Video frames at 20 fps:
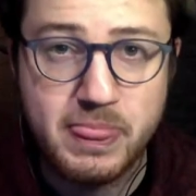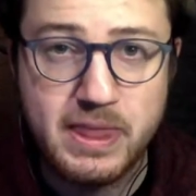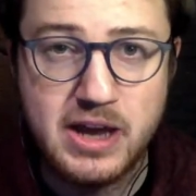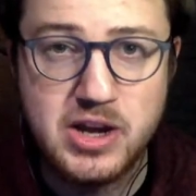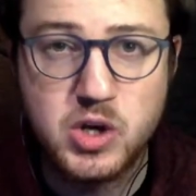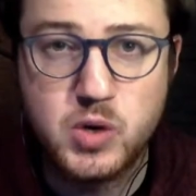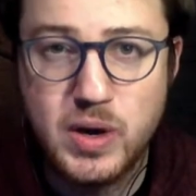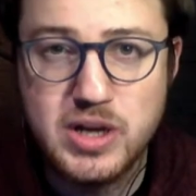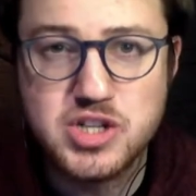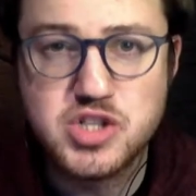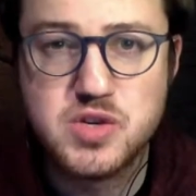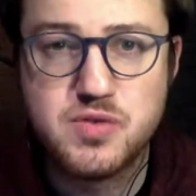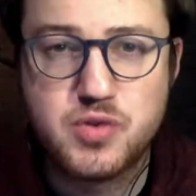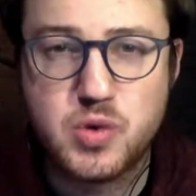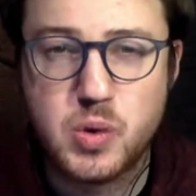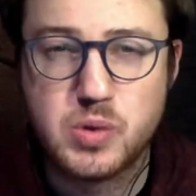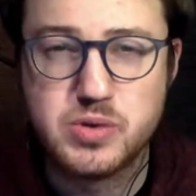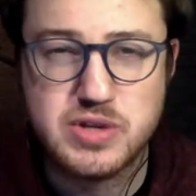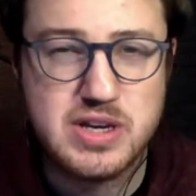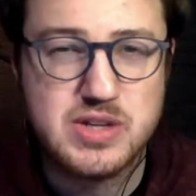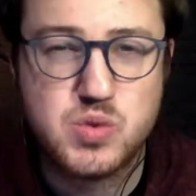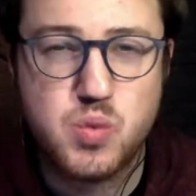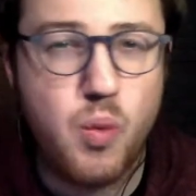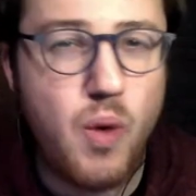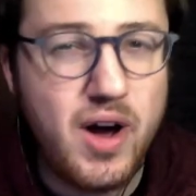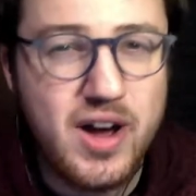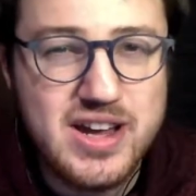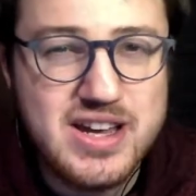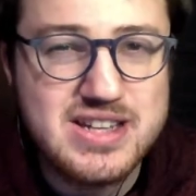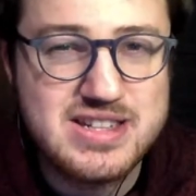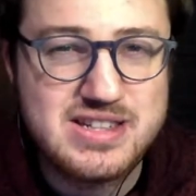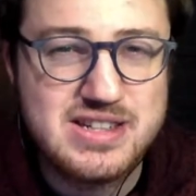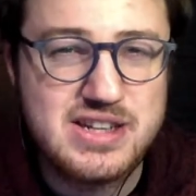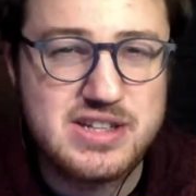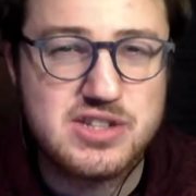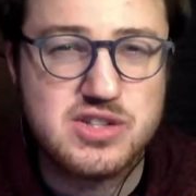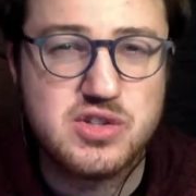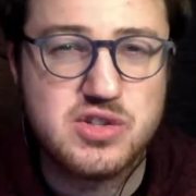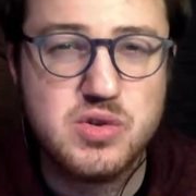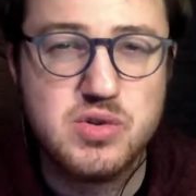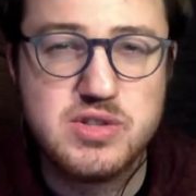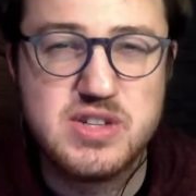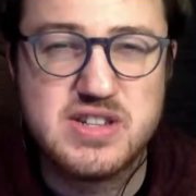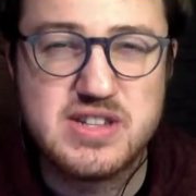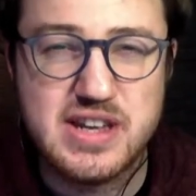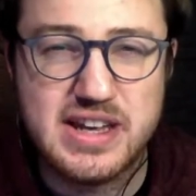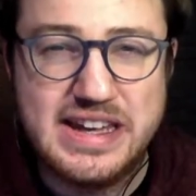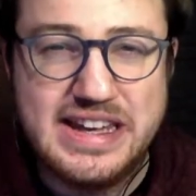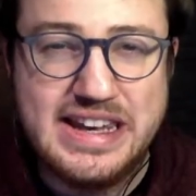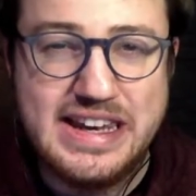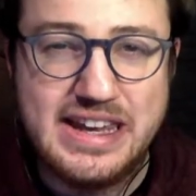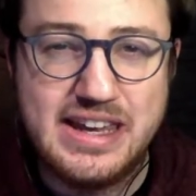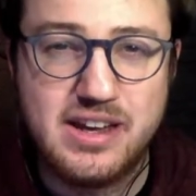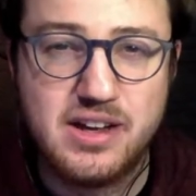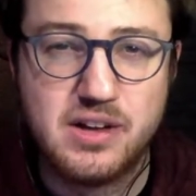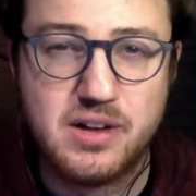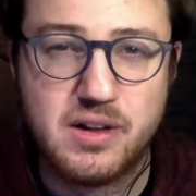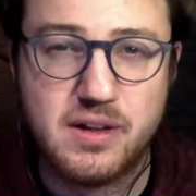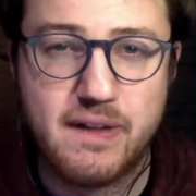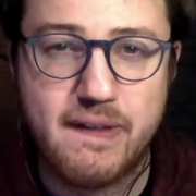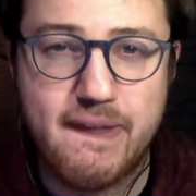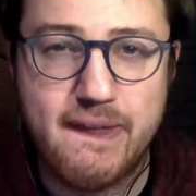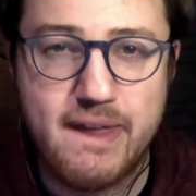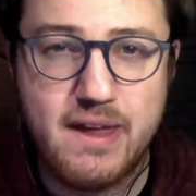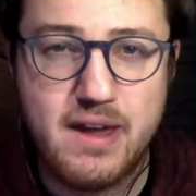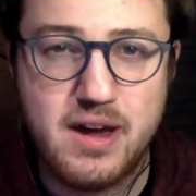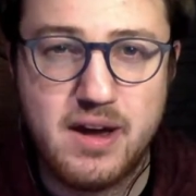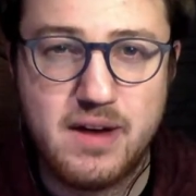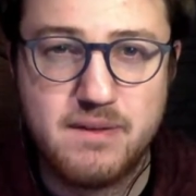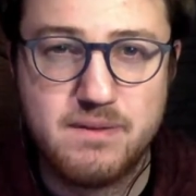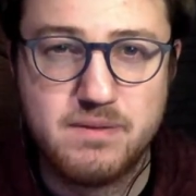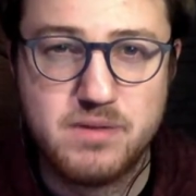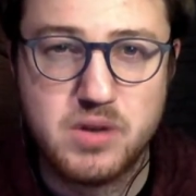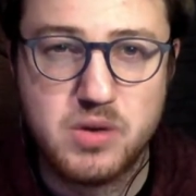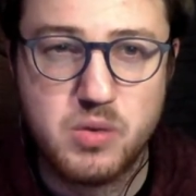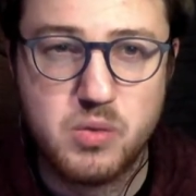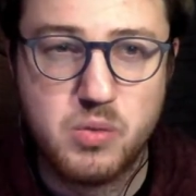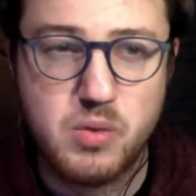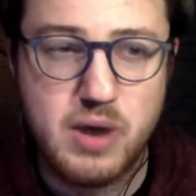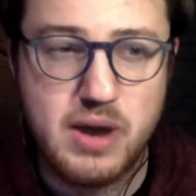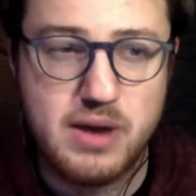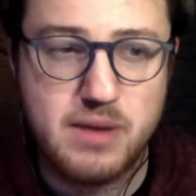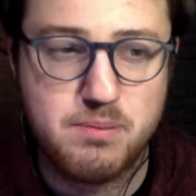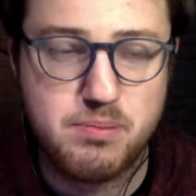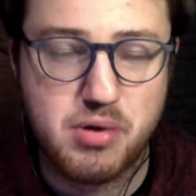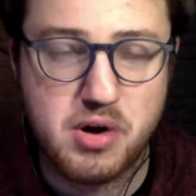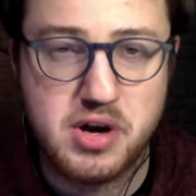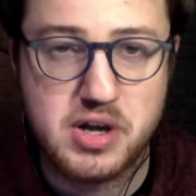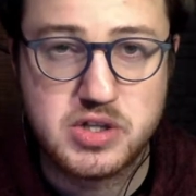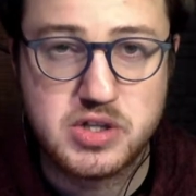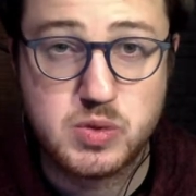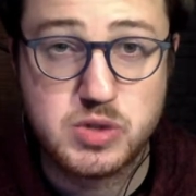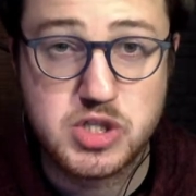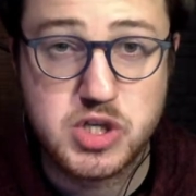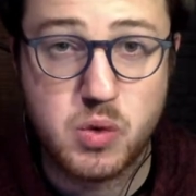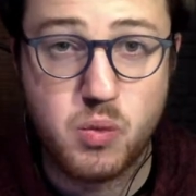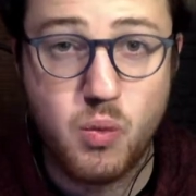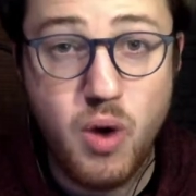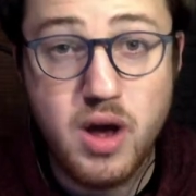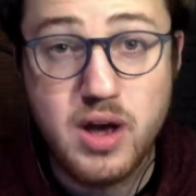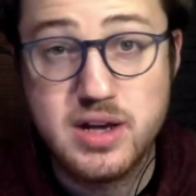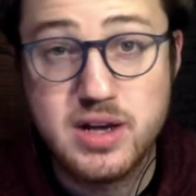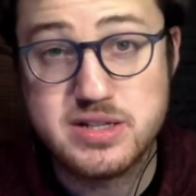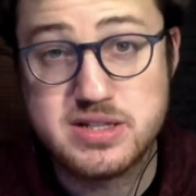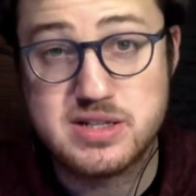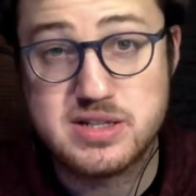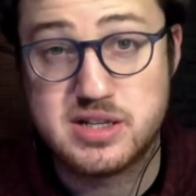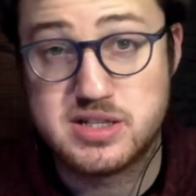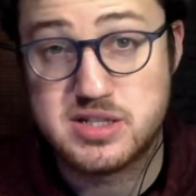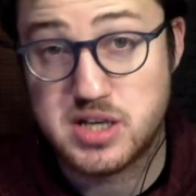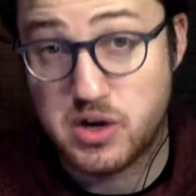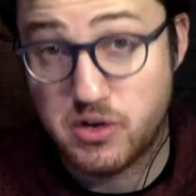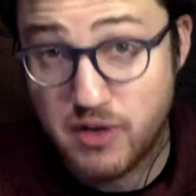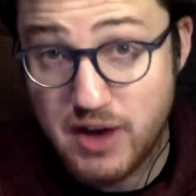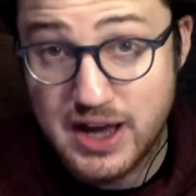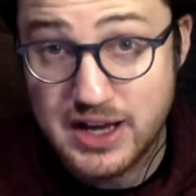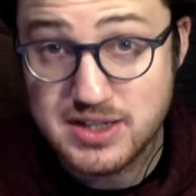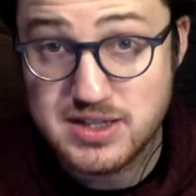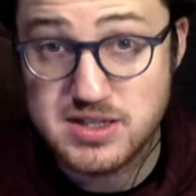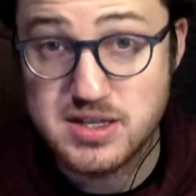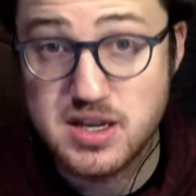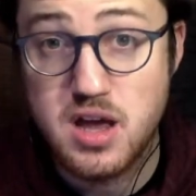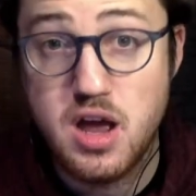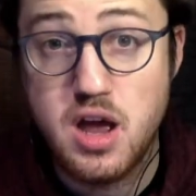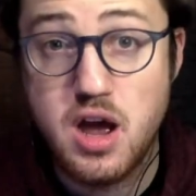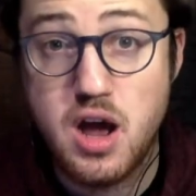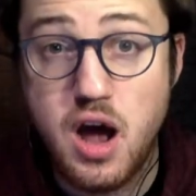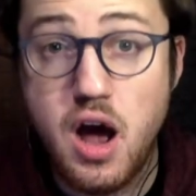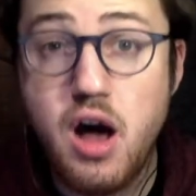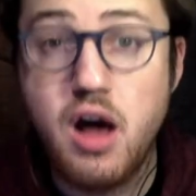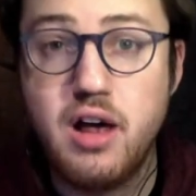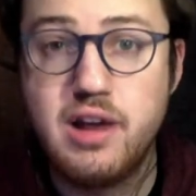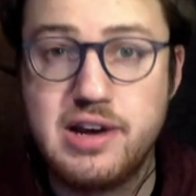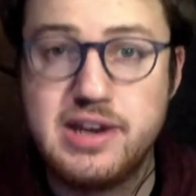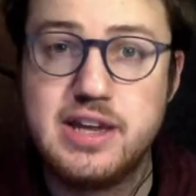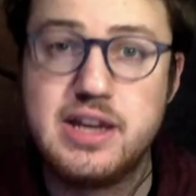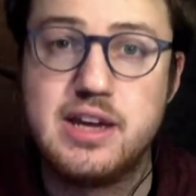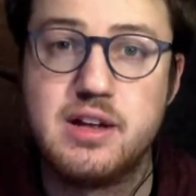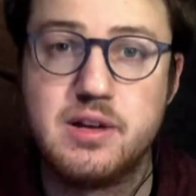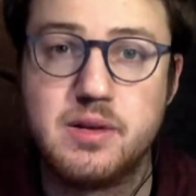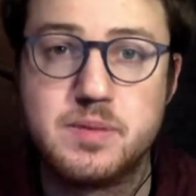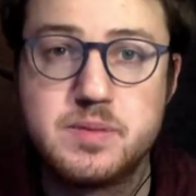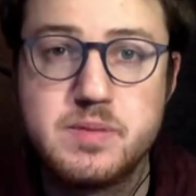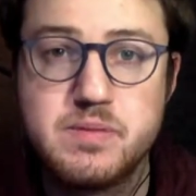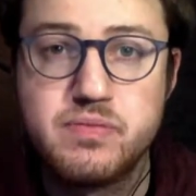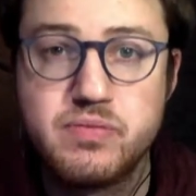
And the question, of course, is why is it that snus is illegal when products which are worse, like cigarettes, are legal?